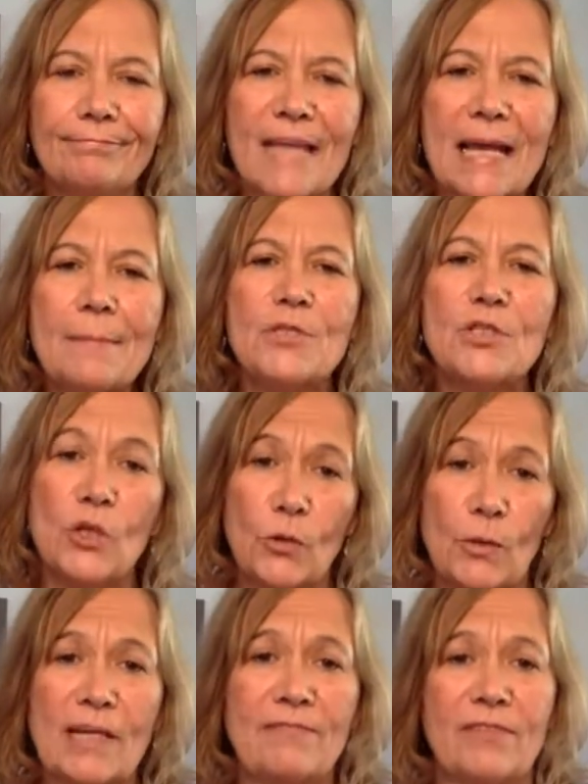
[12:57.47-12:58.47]
And I'm so
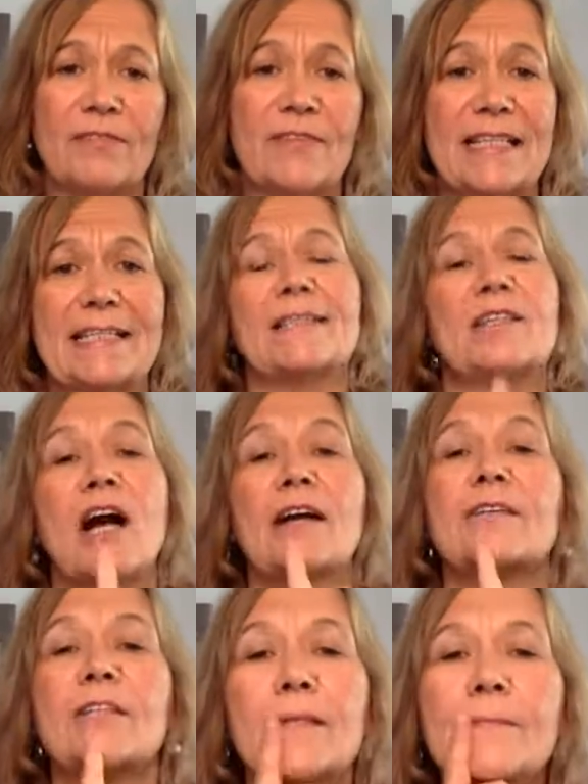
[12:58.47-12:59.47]
grateful for this
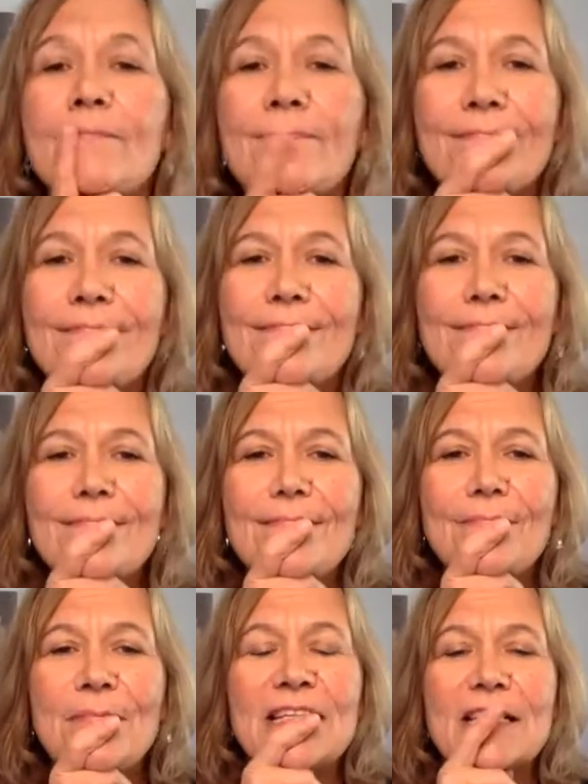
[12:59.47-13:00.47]
doctor
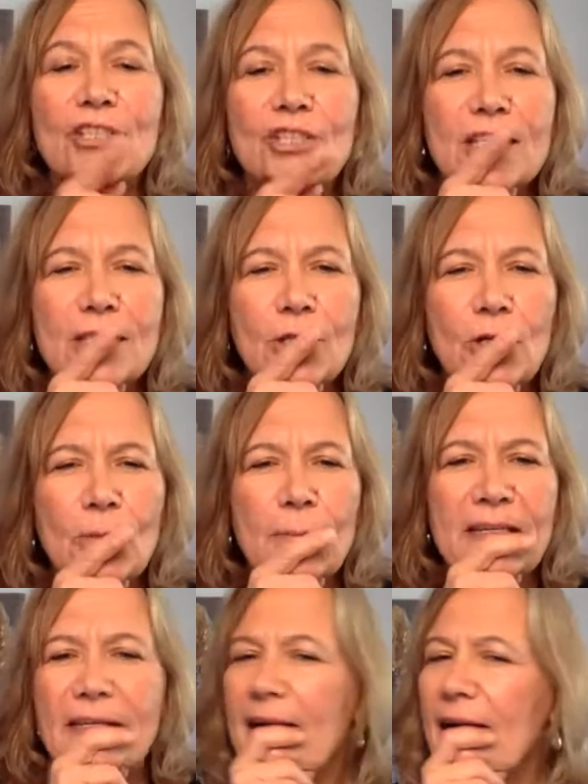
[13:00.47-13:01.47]
because she told
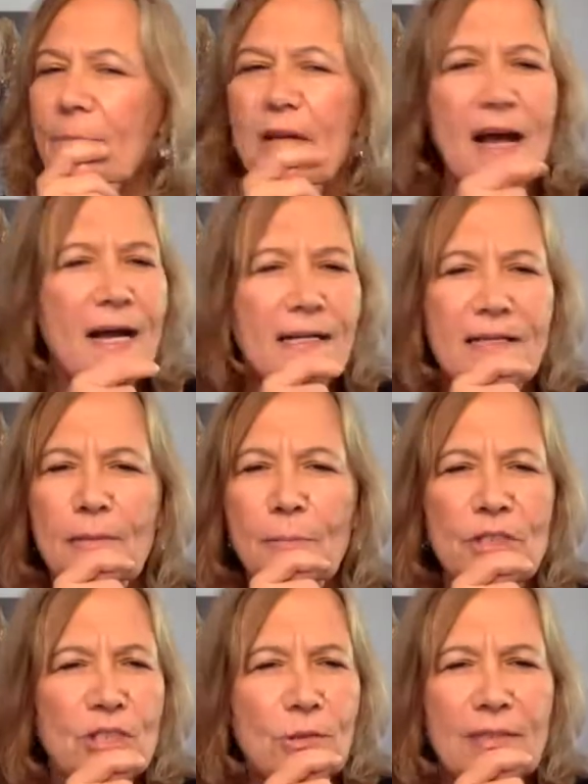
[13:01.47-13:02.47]
me, I'm not going to
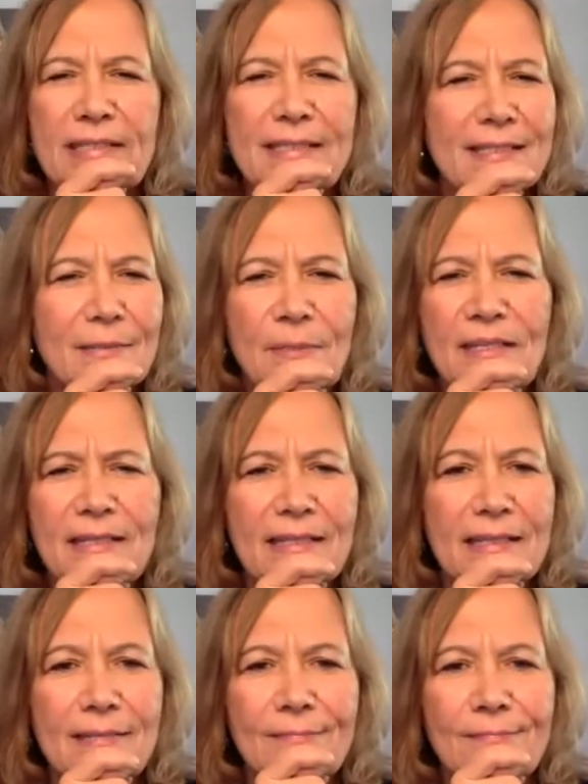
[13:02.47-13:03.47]
put you on
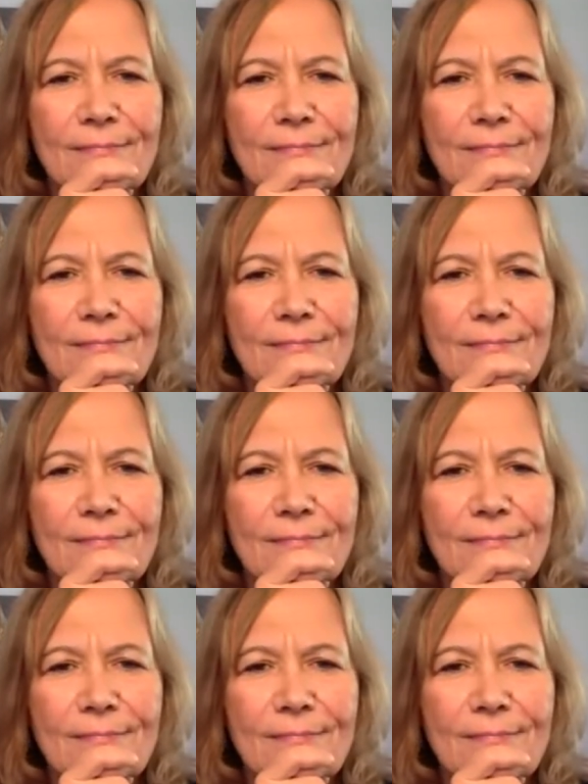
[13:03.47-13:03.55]
disability.